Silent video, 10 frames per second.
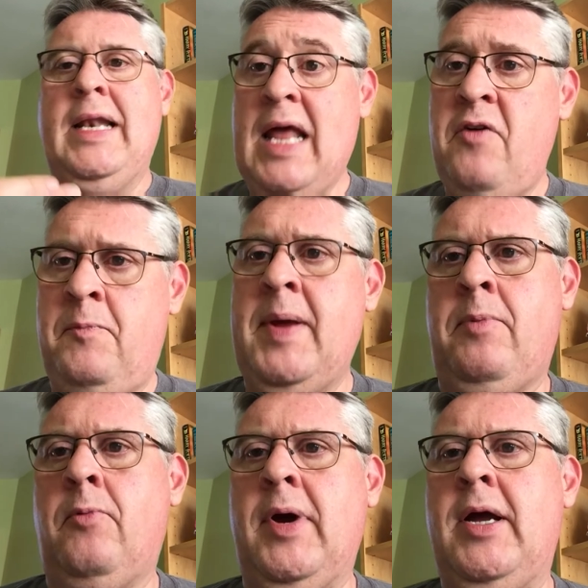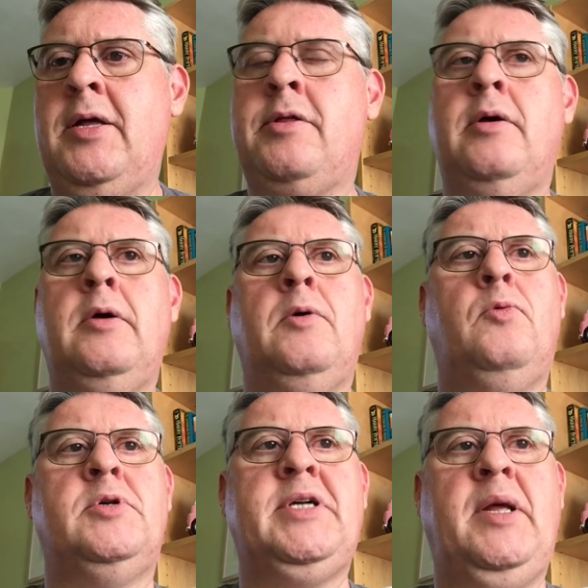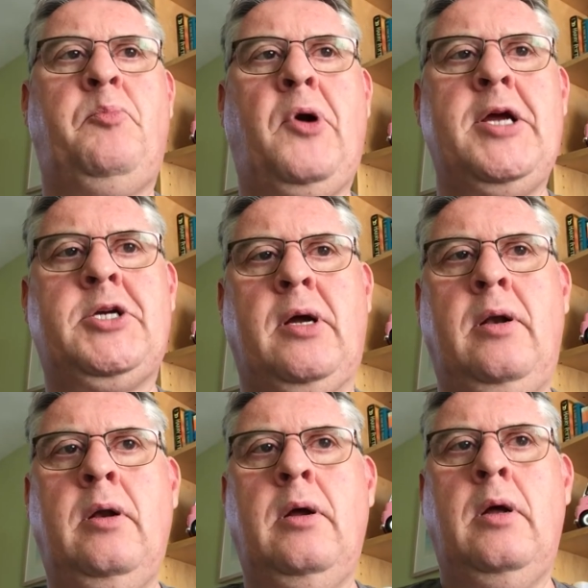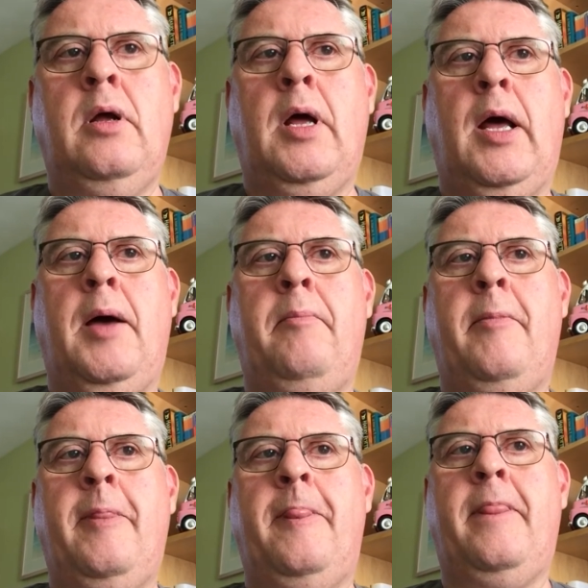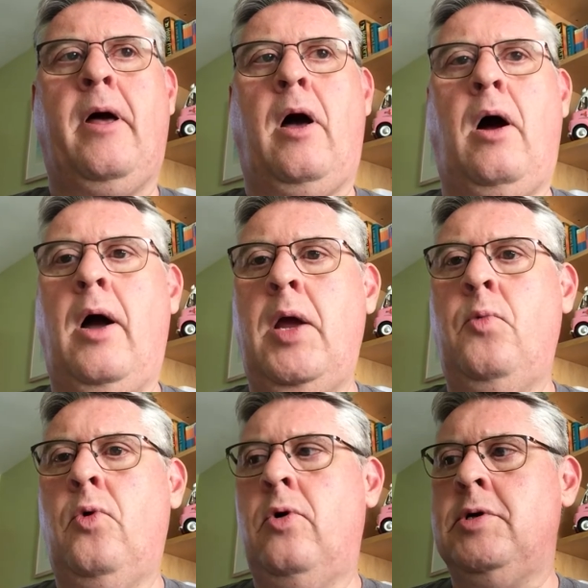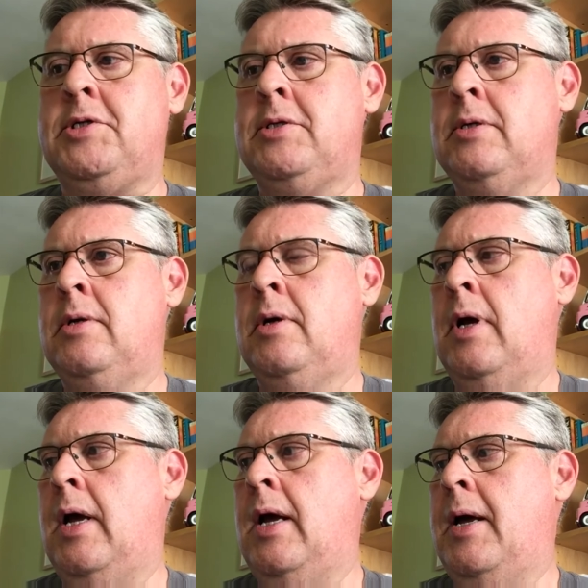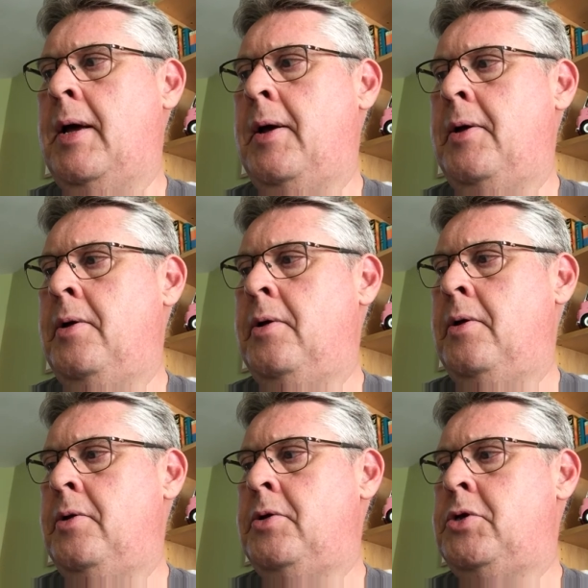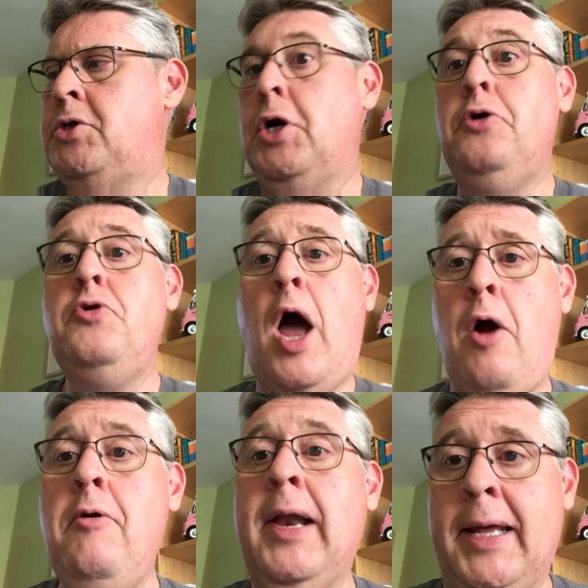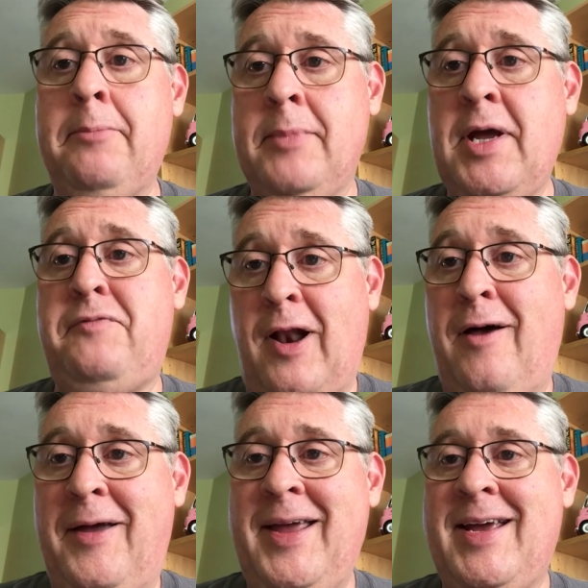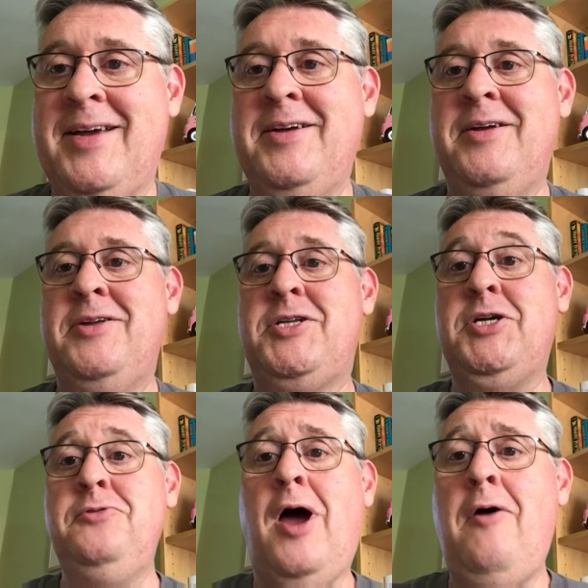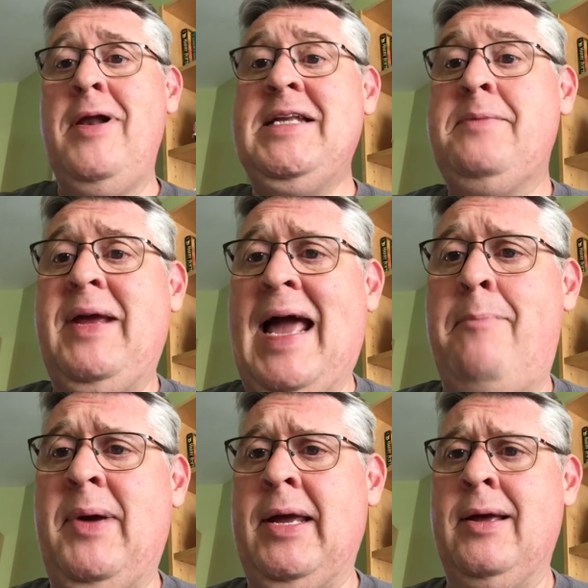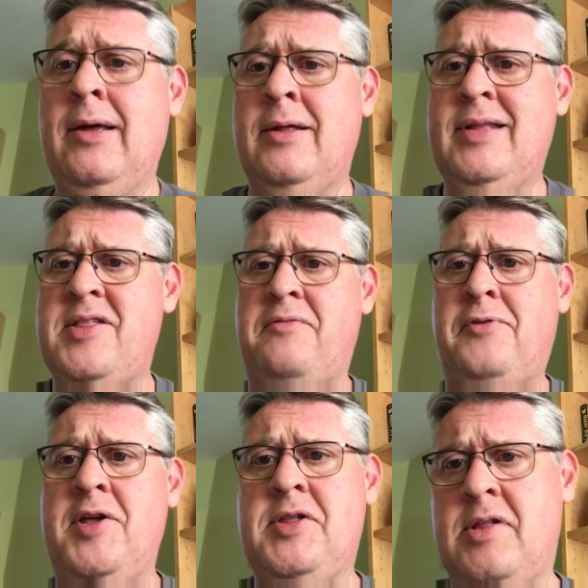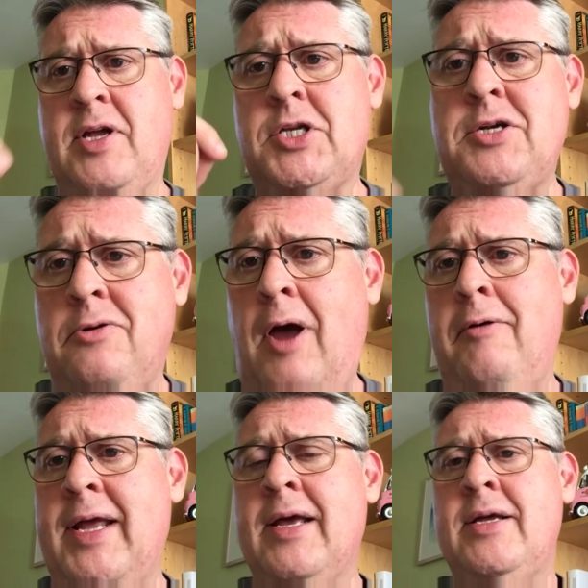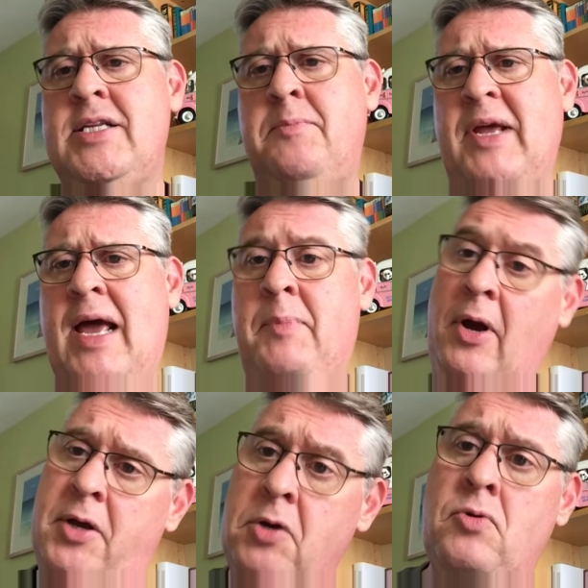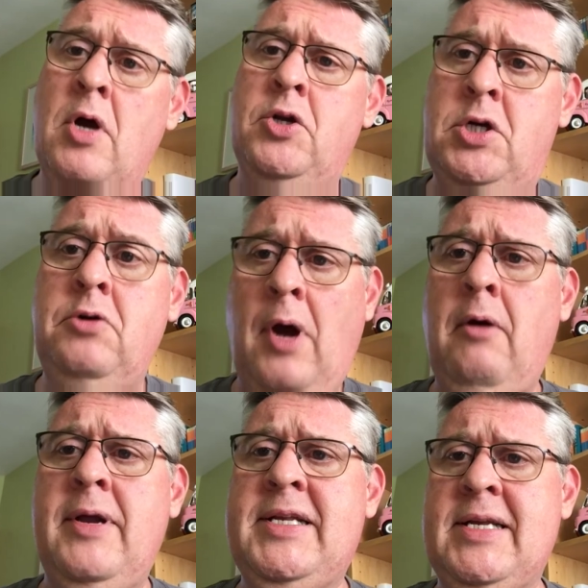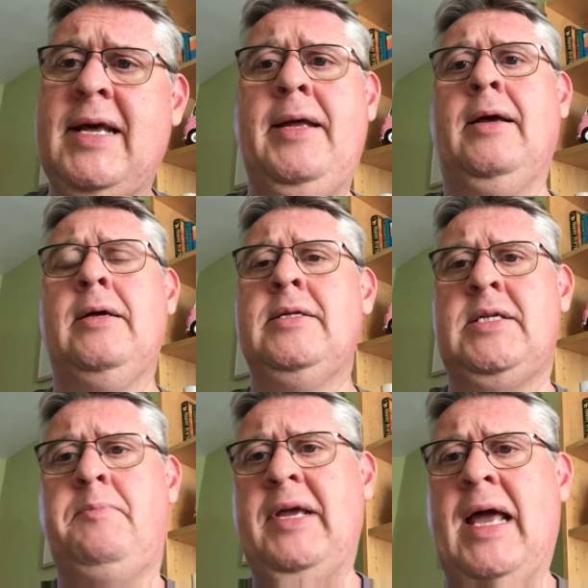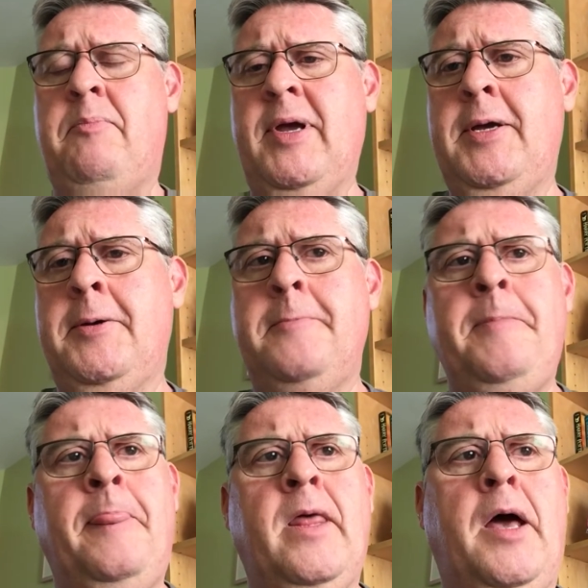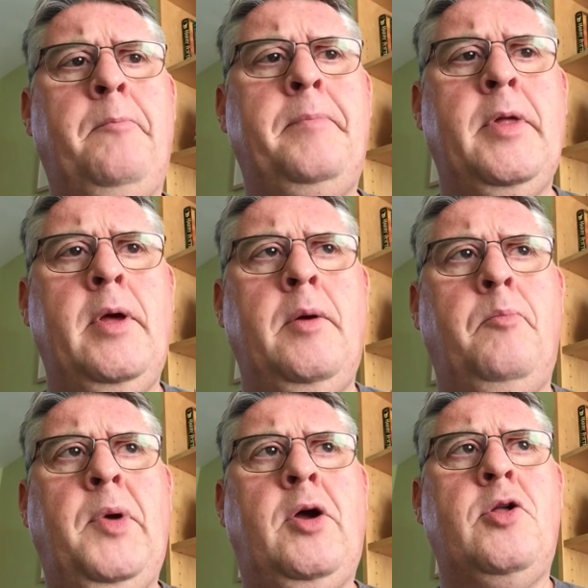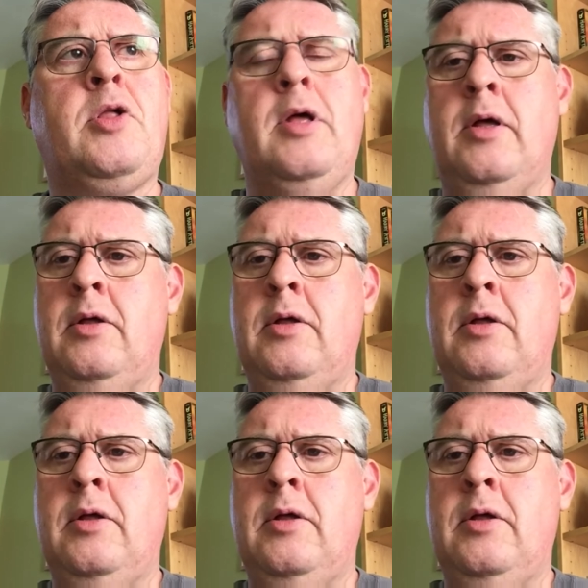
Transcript: it left people with was an impression um, that I was uh, too holy, if you like, too holy to be happy. There's a phrase, isn't it? Too holy to be happy. Are you too holy today to be happy? Um, because